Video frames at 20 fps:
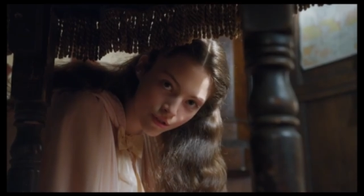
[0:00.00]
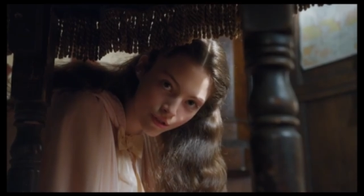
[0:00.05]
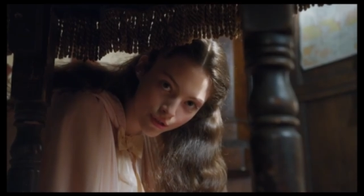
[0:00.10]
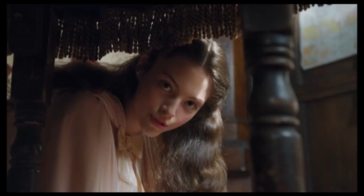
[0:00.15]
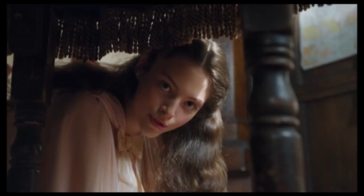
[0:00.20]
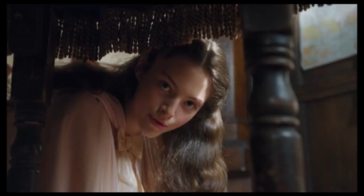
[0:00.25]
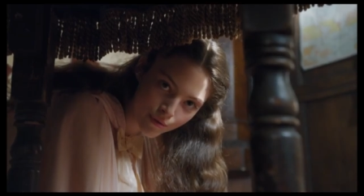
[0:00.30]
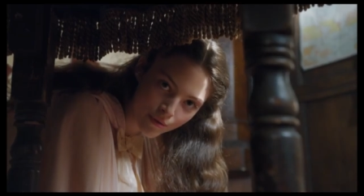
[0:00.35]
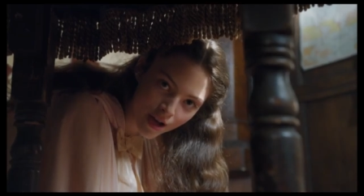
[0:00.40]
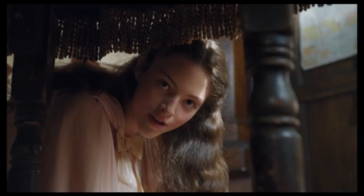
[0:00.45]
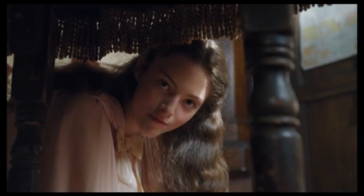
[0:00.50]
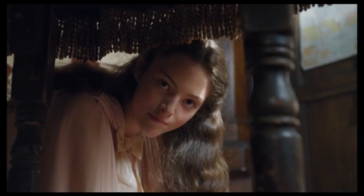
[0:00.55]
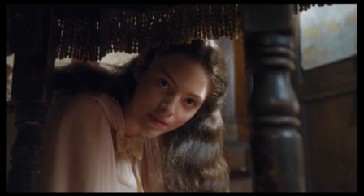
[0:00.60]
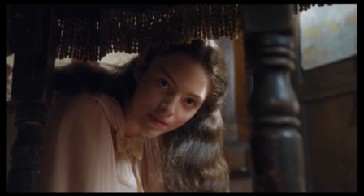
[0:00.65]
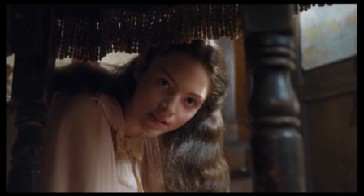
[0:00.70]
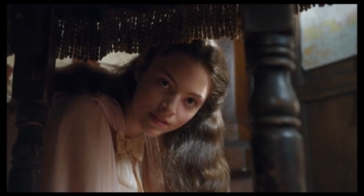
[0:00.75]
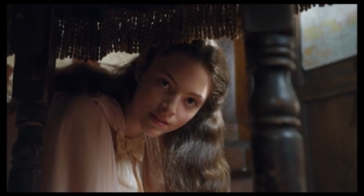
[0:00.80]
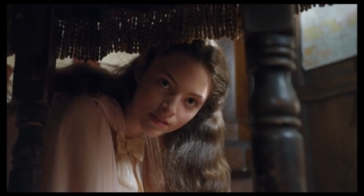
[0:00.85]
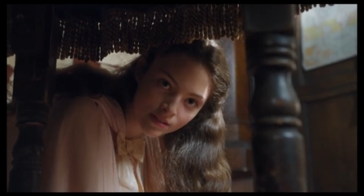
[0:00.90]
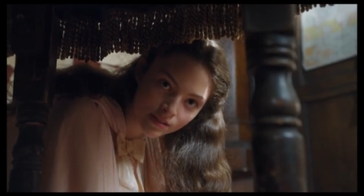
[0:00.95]
You have
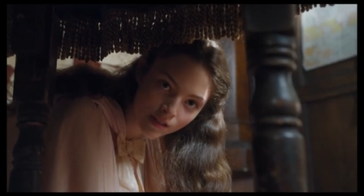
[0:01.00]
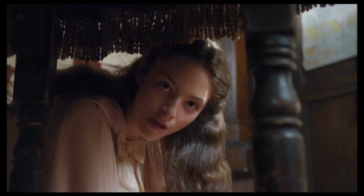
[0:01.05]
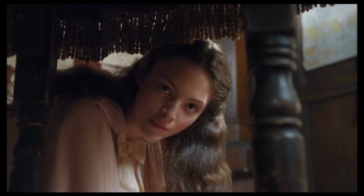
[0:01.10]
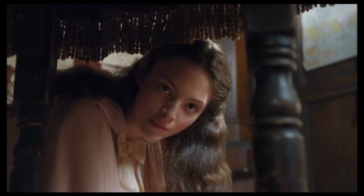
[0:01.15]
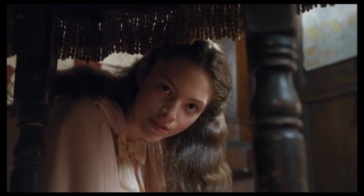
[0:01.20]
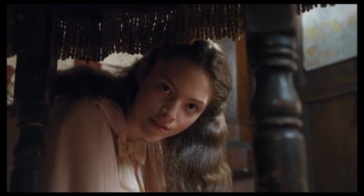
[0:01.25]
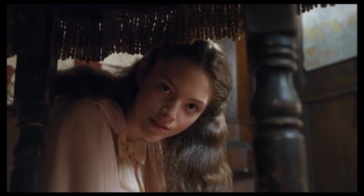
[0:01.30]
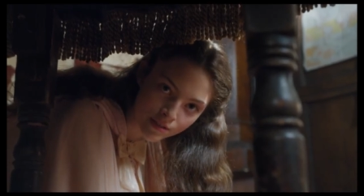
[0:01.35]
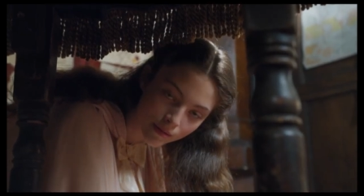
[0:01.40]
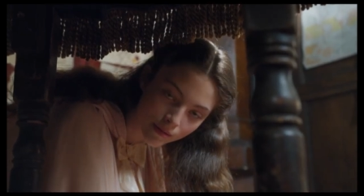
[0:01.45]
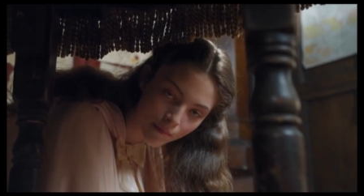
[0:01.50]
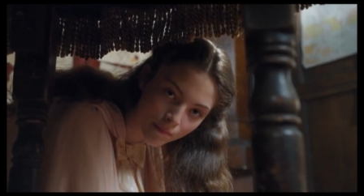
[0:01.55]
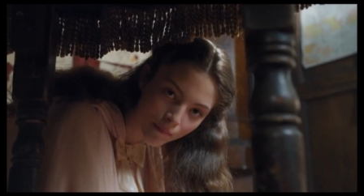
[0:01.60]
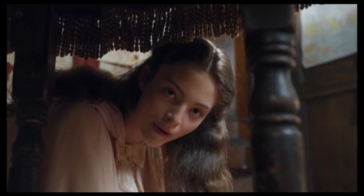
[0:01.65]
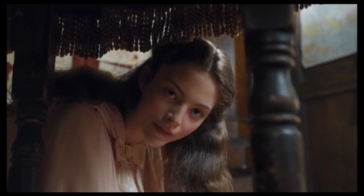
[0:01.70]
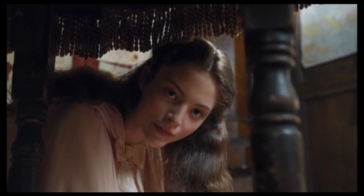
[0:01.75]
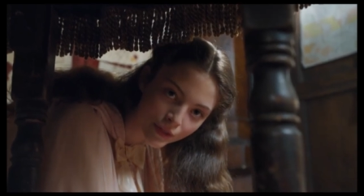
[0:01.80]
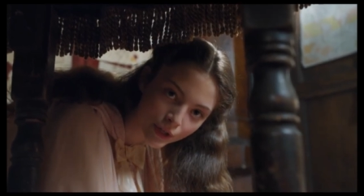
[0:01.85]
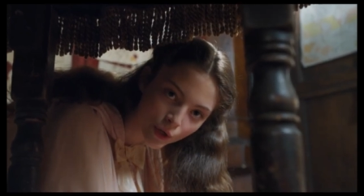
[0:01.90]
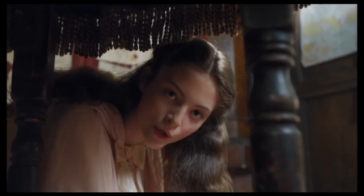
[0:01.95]
been summoned
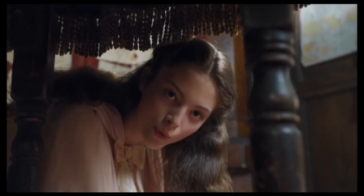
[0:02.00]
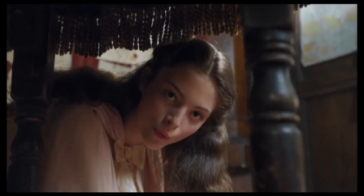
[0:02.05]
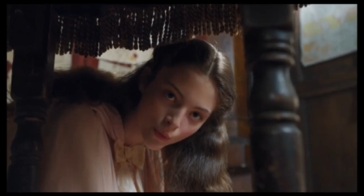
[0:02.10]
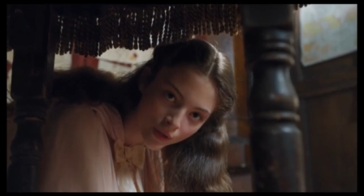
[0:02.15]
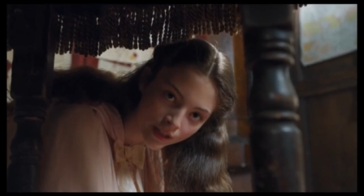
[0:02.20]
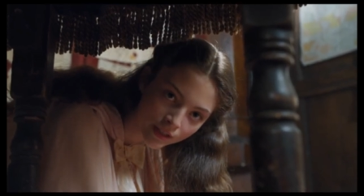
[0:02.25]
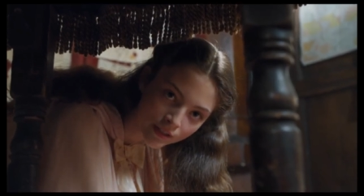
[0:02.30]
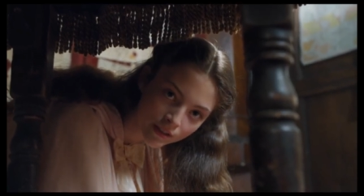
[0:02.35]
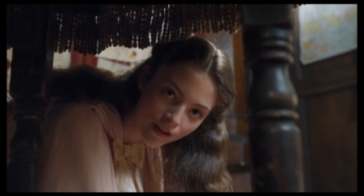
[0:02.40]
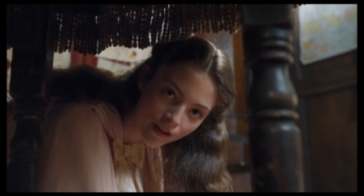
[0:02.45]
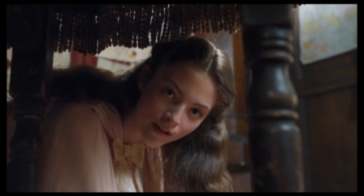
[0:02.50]
by the Queen